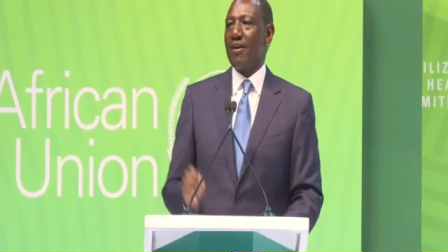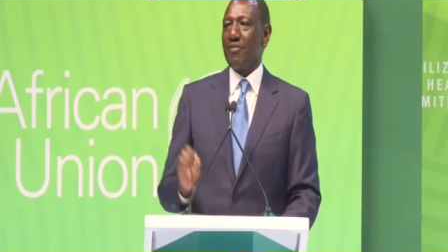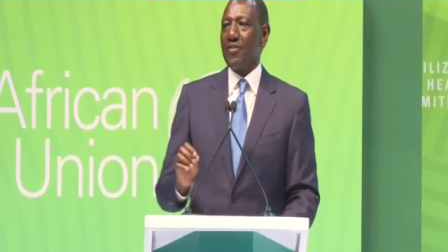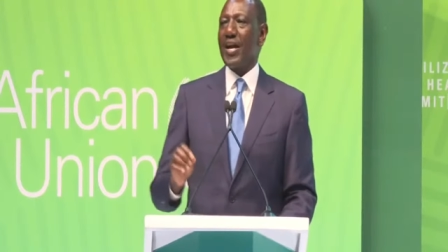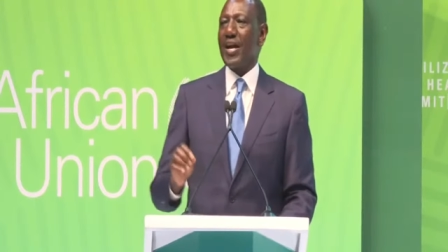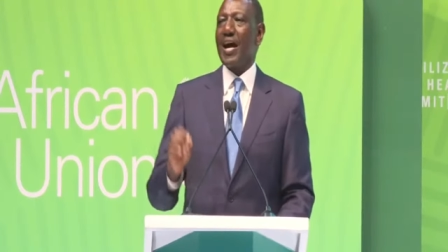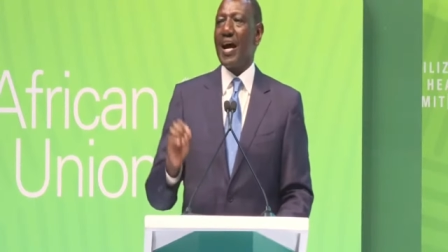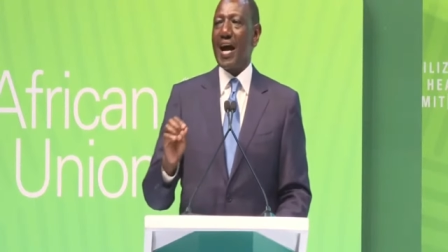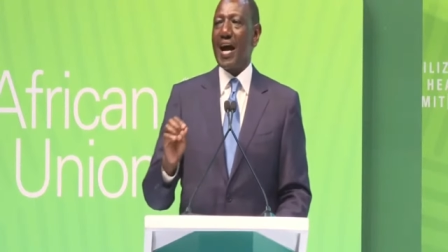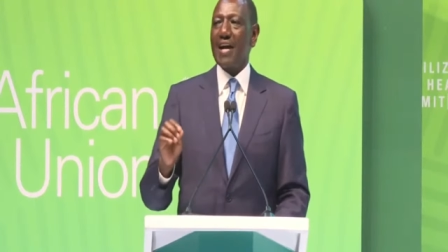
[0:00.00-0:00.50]

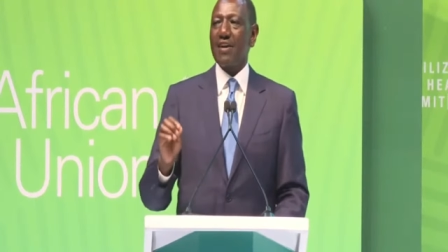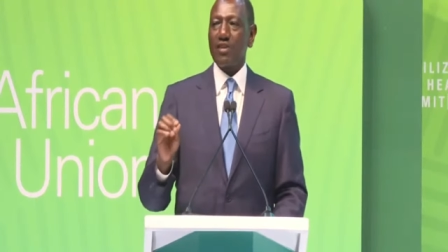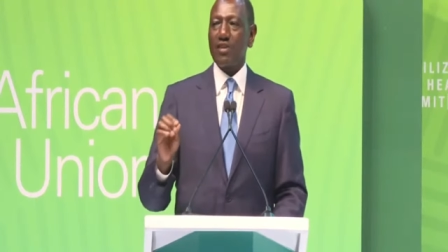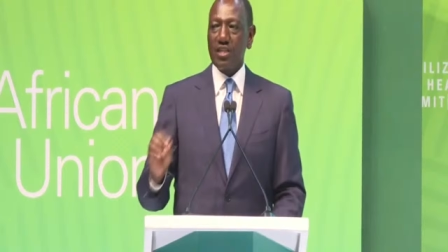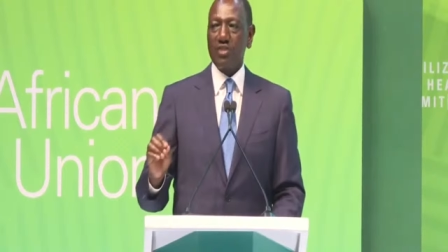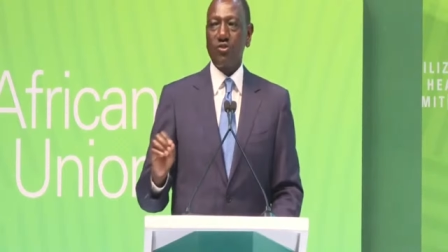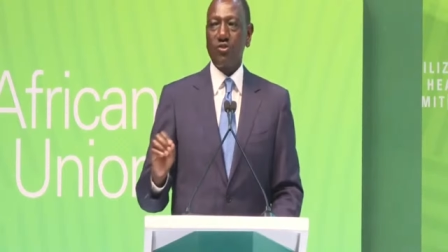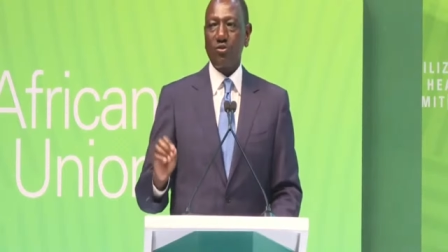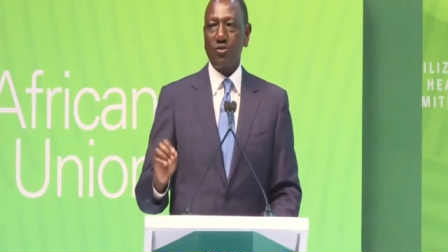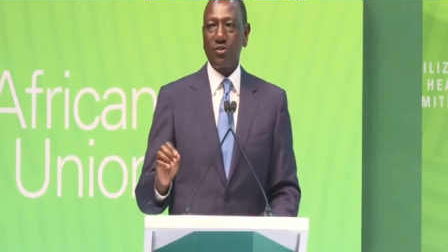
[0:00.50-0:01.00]
there are
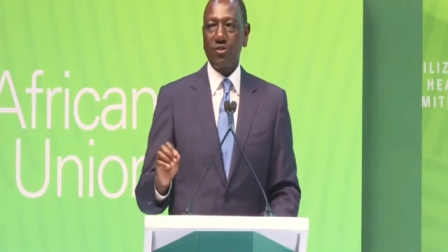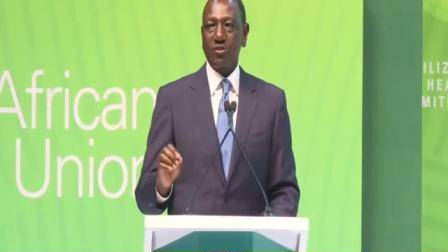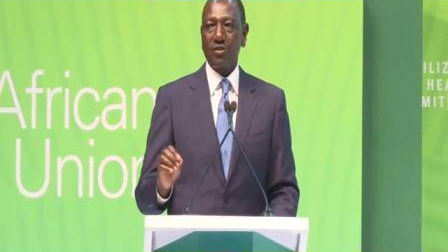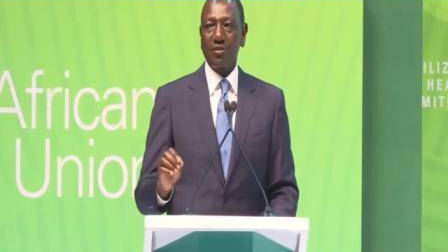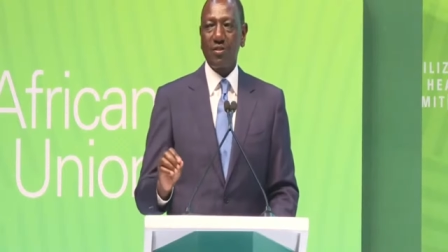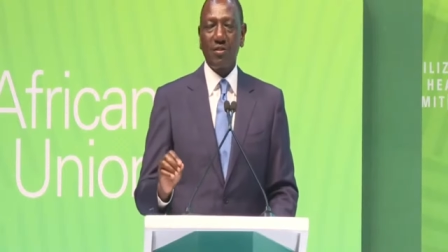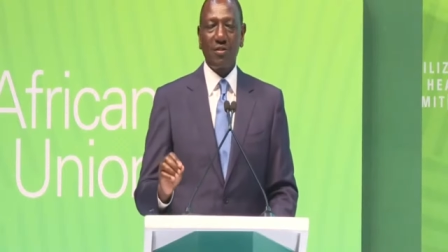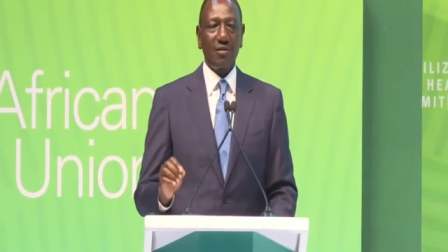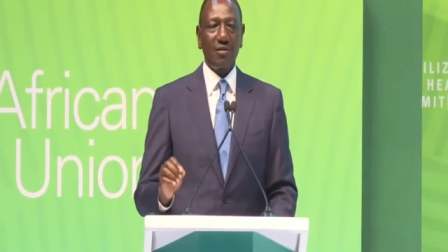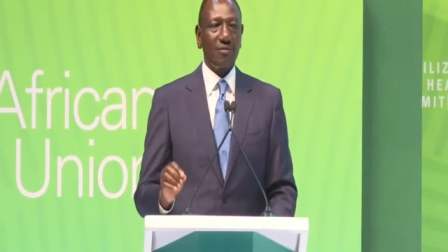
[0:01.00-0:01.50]
reasons
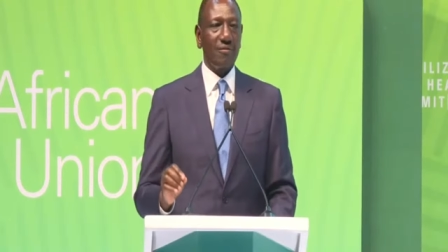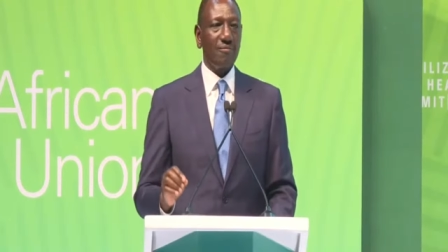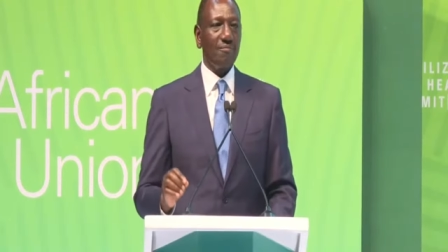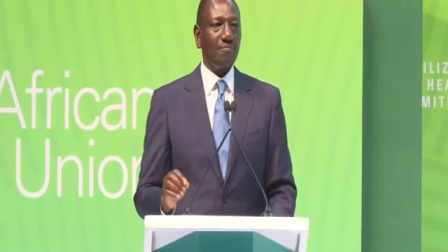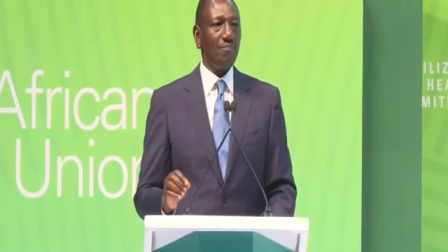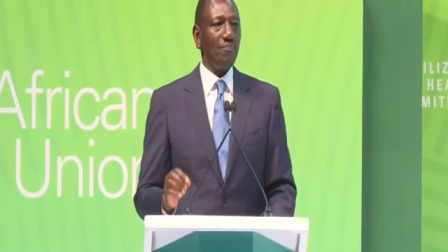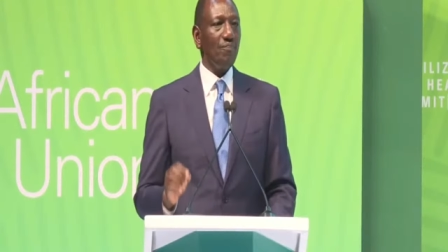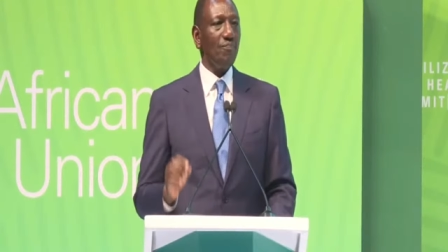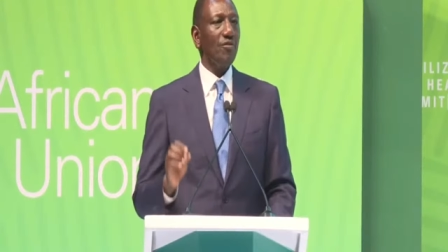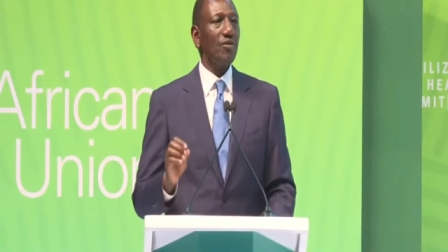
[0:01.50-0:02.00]

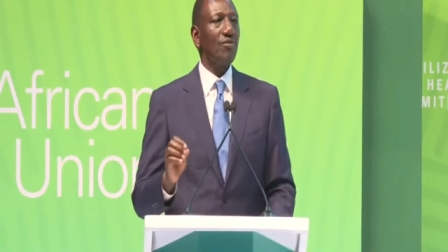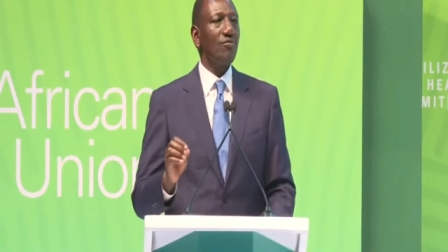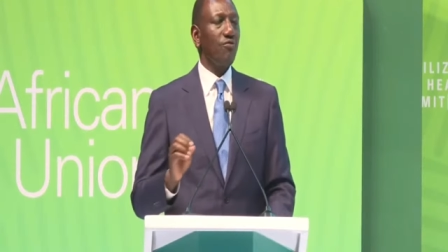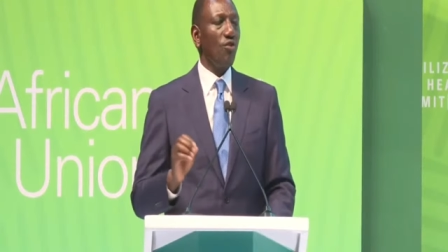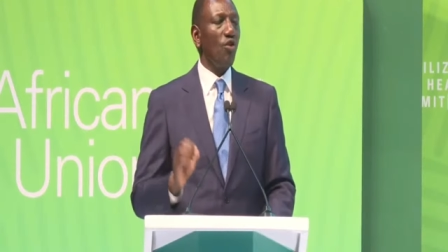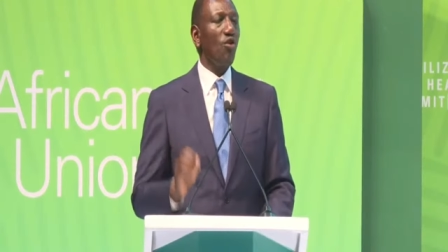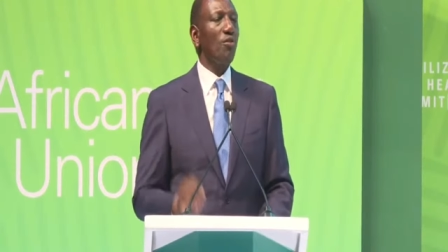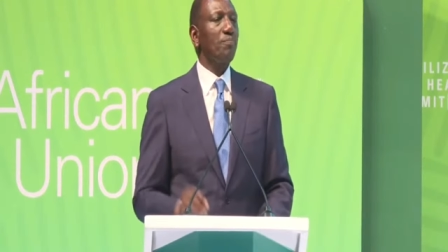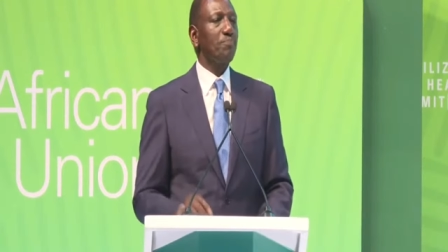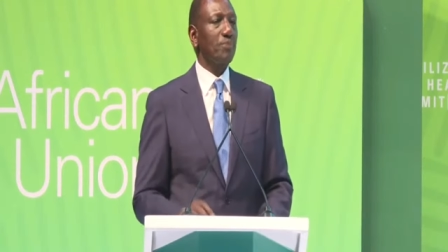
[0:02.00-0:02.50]

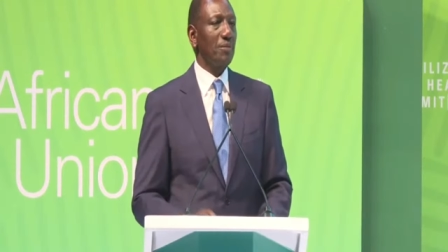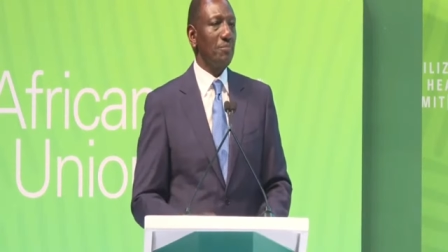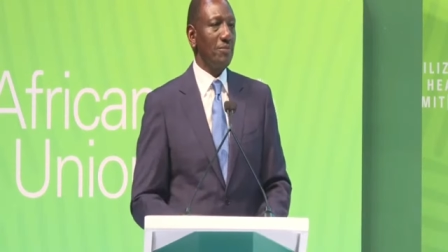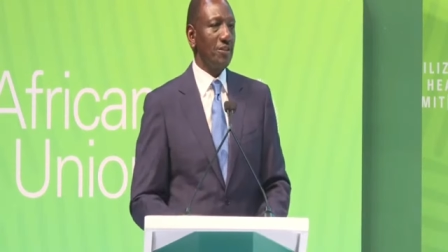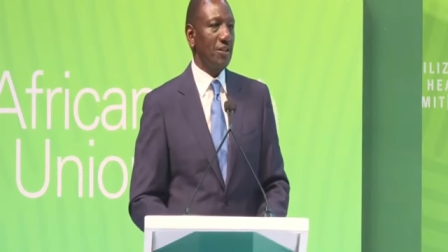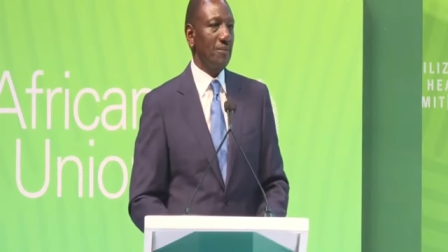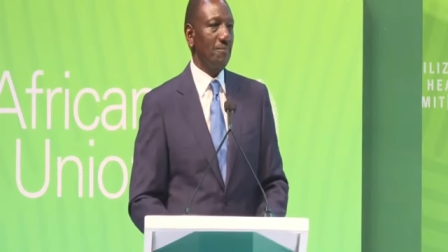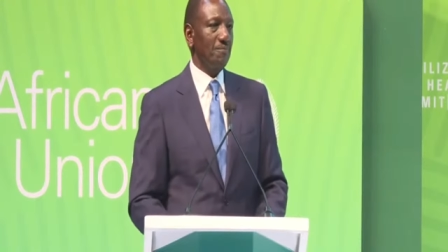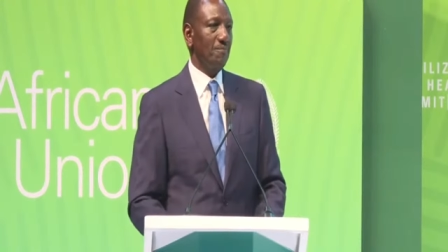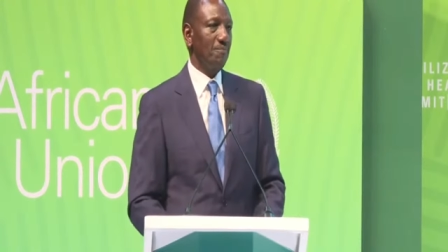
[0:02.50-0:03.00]
for
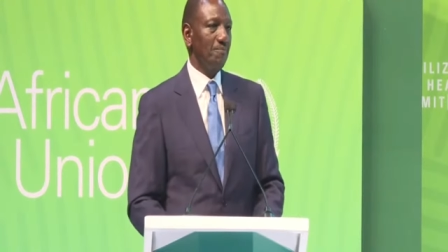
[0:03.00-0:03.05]
optimism.